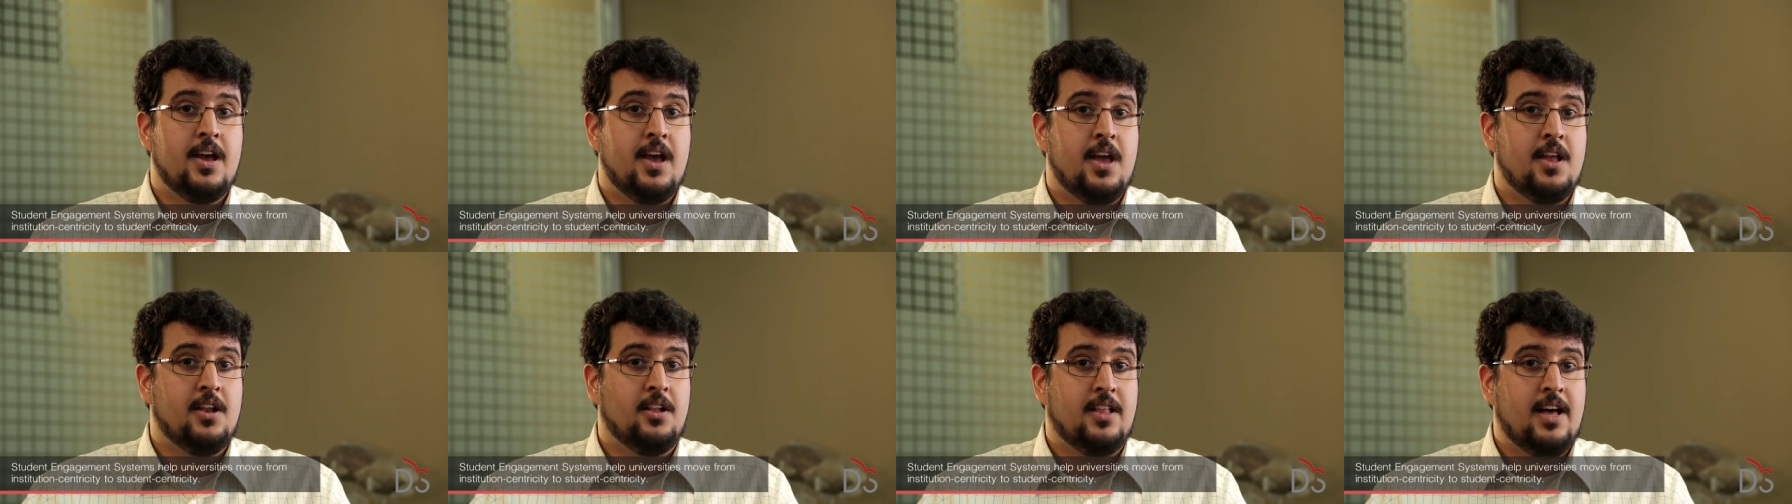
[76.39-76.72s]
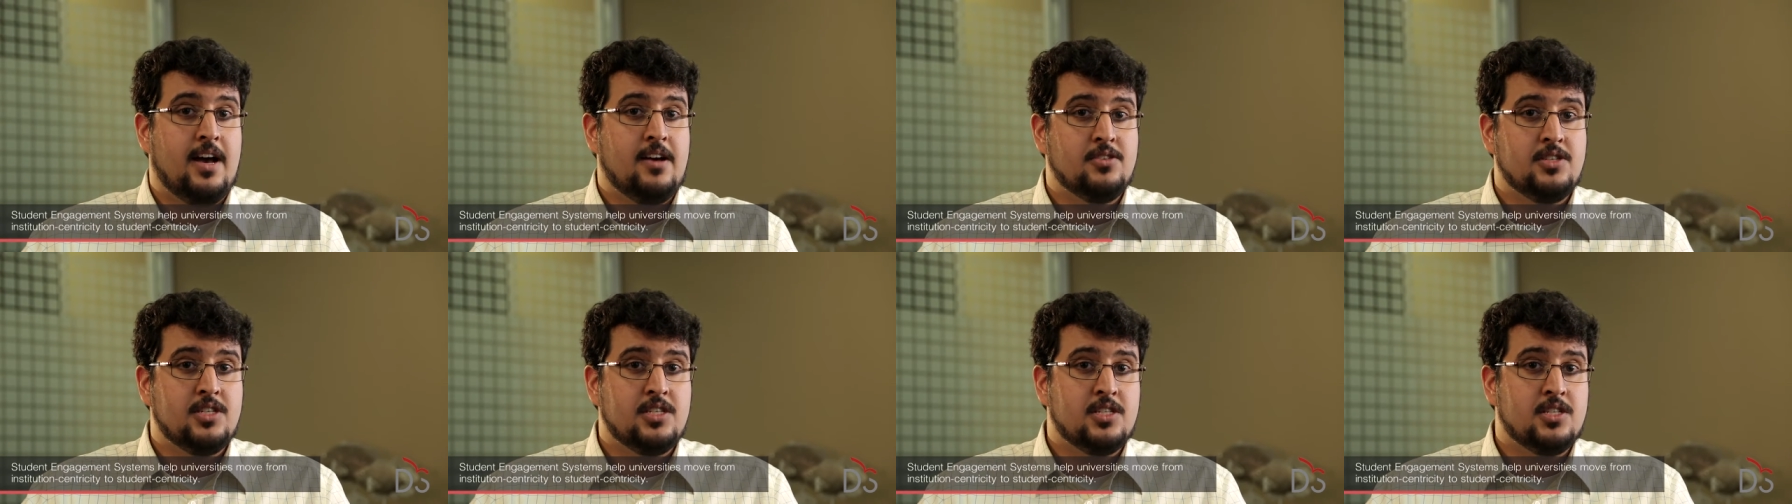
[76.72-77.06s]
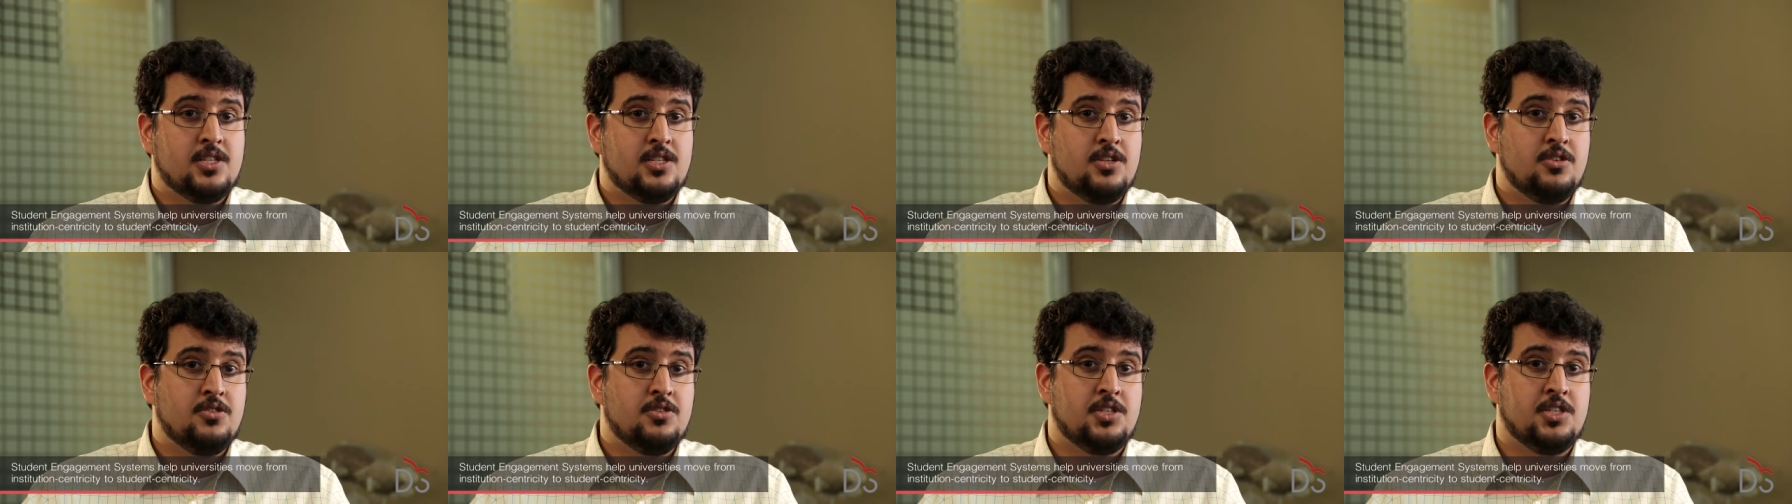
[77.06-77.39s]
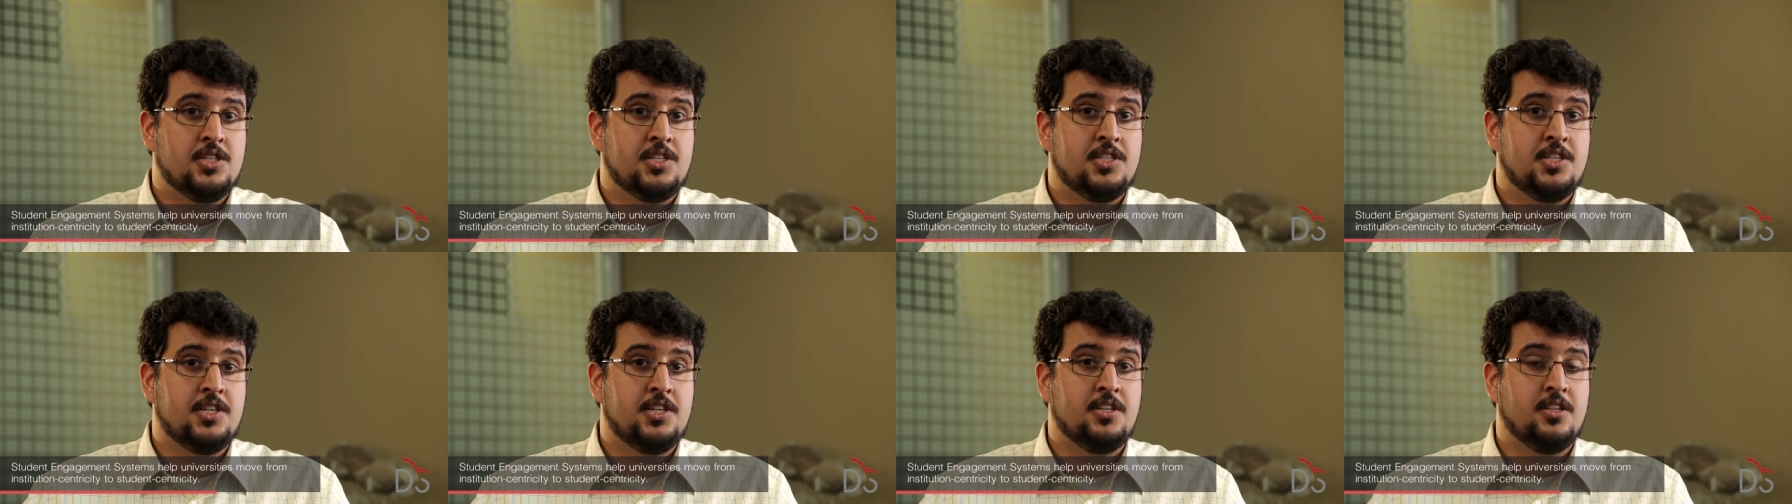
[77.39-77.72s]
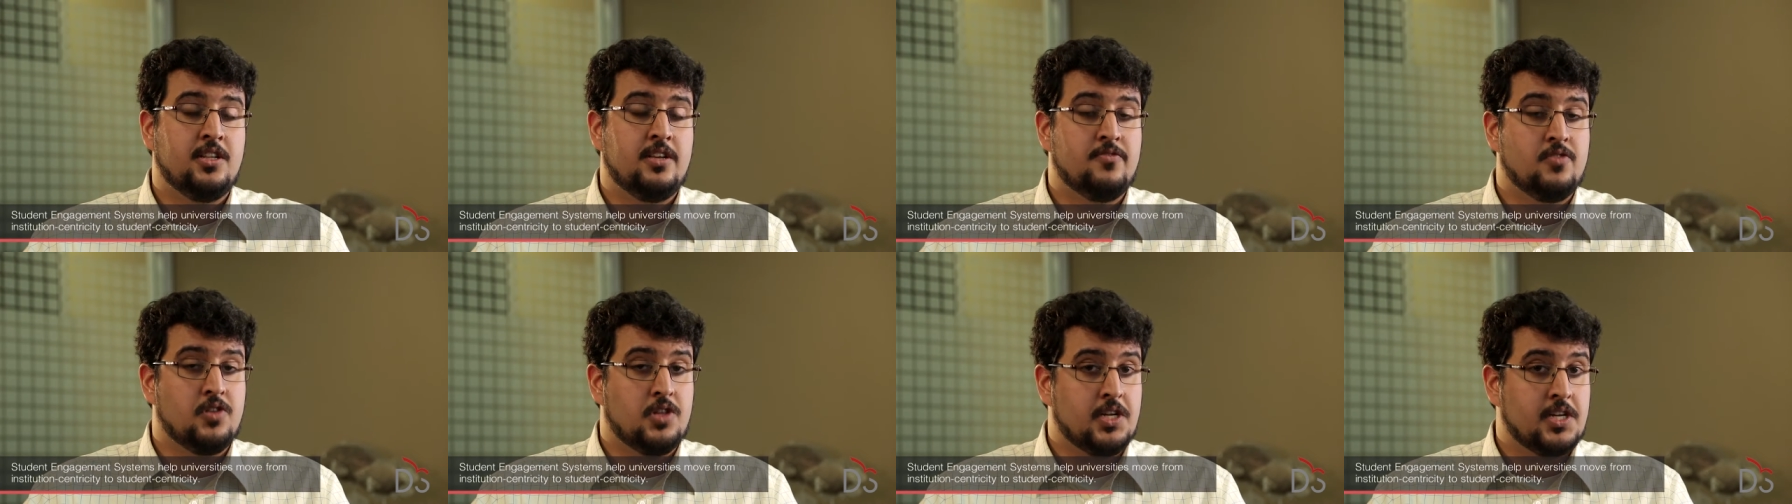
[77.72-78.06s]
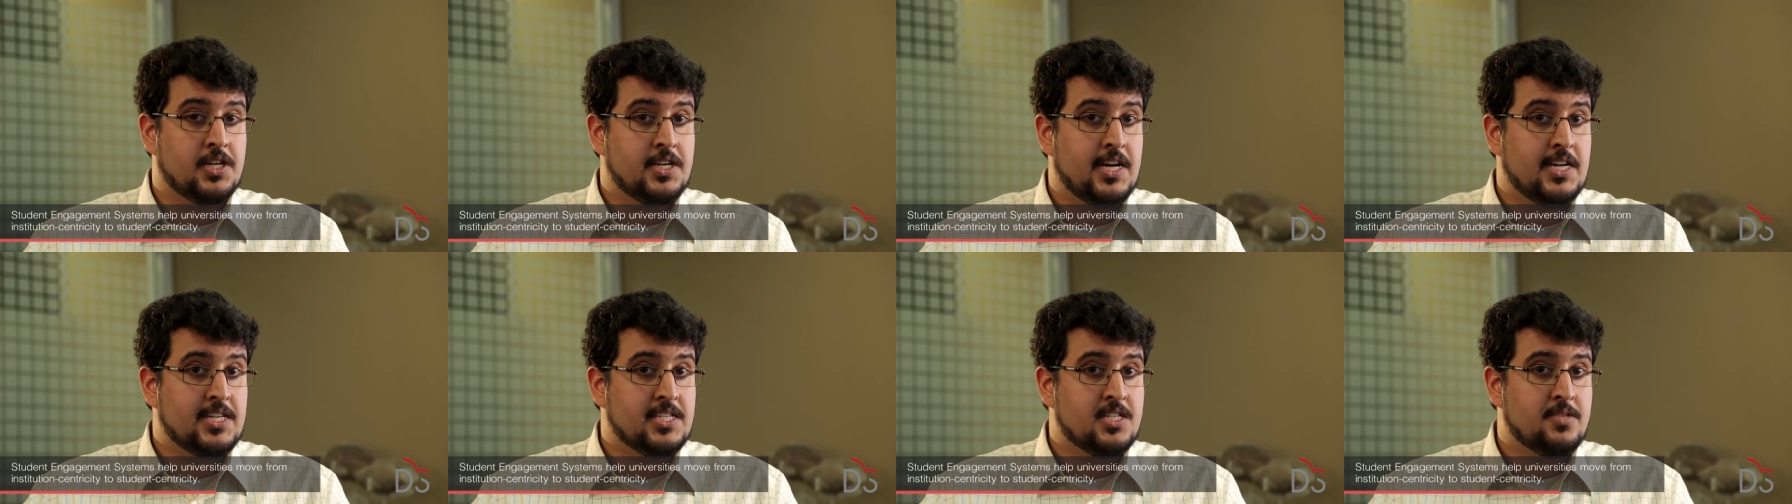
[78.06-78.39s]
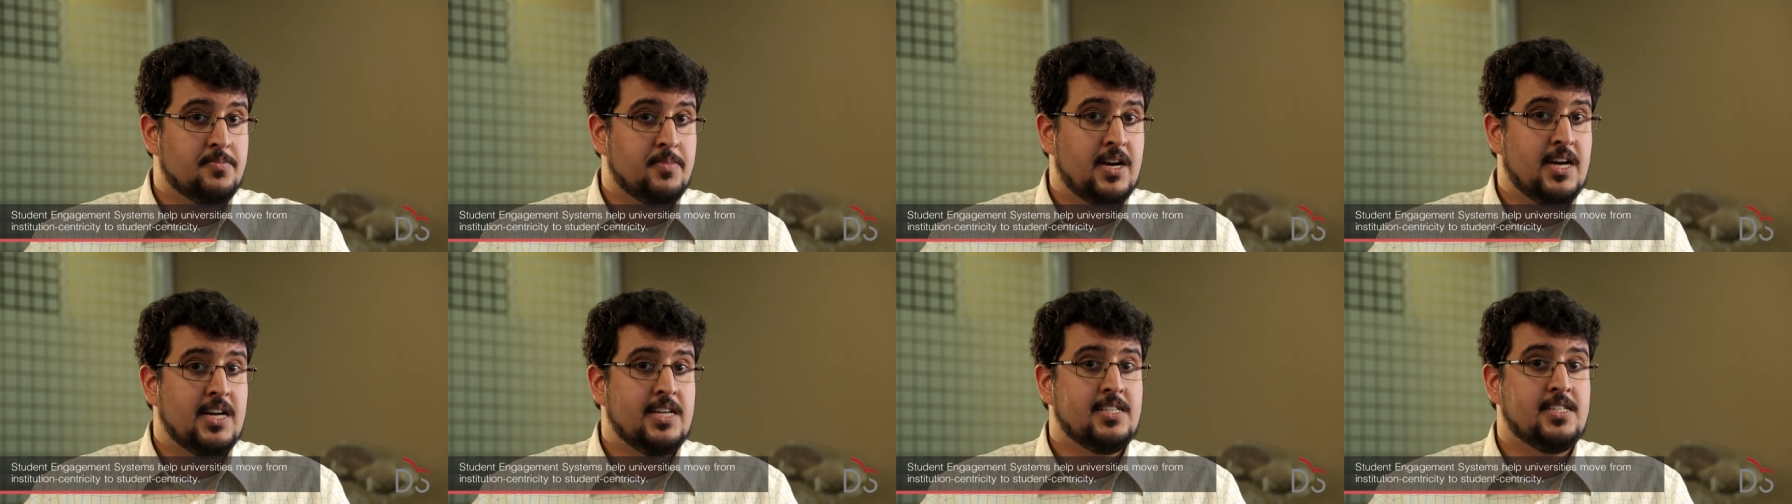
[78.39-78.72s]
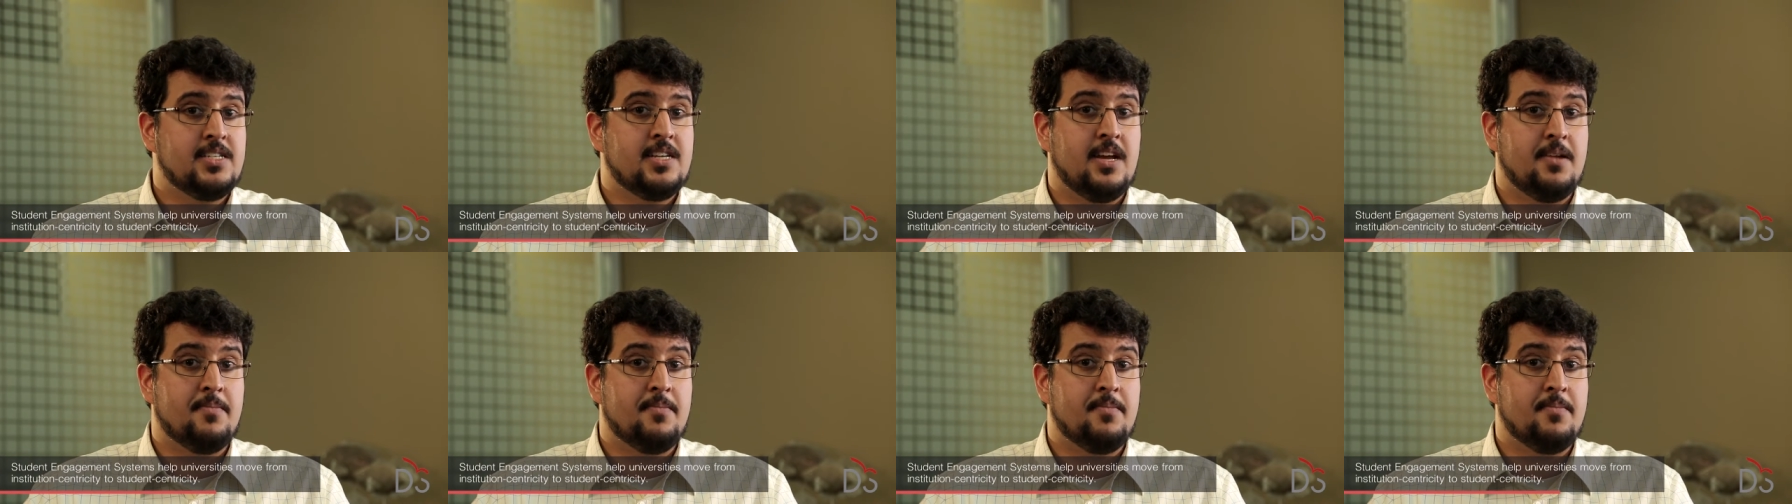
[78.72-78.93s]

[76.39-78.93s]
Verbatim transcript: It allows institutions to deliver the customized